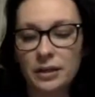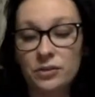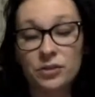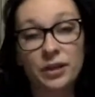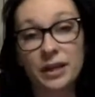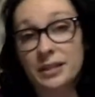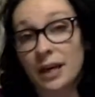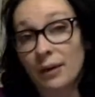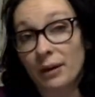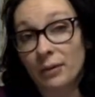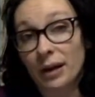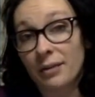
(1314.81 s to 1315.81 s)
So that's how I
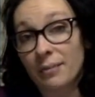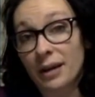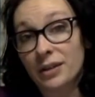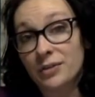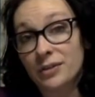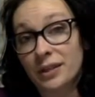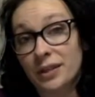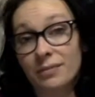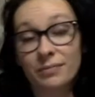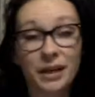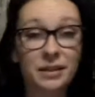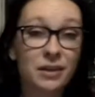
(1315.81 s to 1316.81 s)
recommend using it.
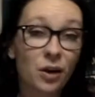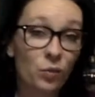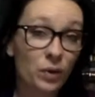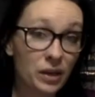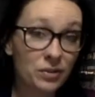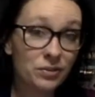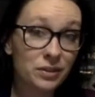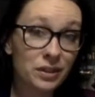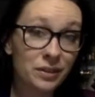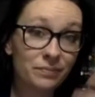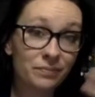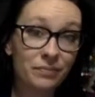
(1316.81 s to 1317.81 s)
That's how we used
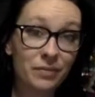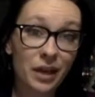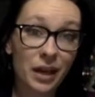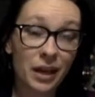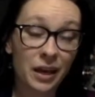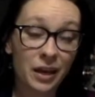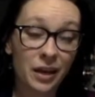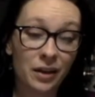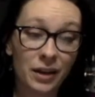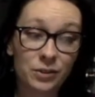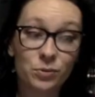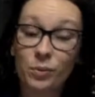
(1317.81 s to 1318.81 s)
it, and
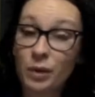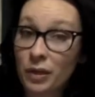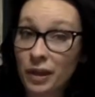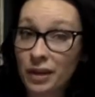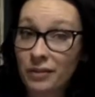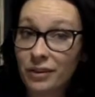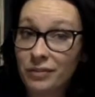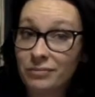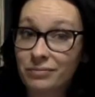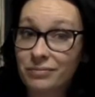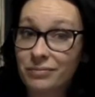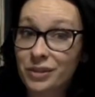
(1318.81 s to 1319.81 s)
that's what we think of it.
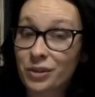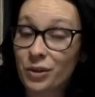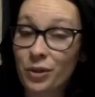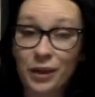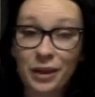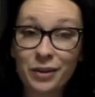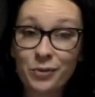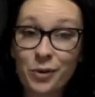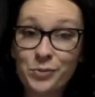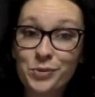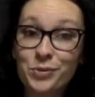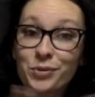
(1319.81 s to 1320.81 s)
So thank you,
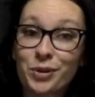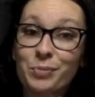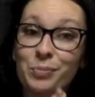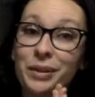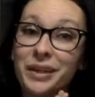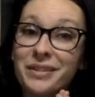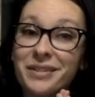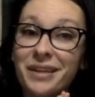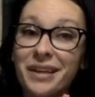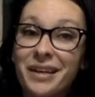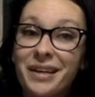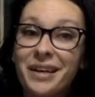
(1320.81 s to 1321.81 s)
Homeschool Complete.
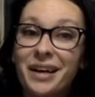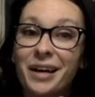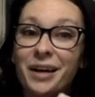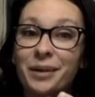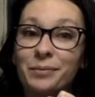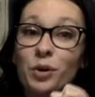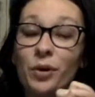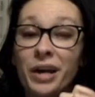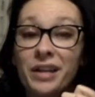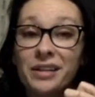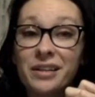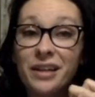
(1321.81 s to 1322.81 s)
Go
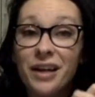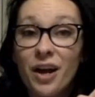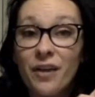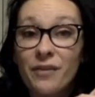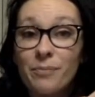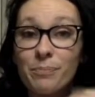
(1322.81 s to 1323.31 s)
ahead and click on the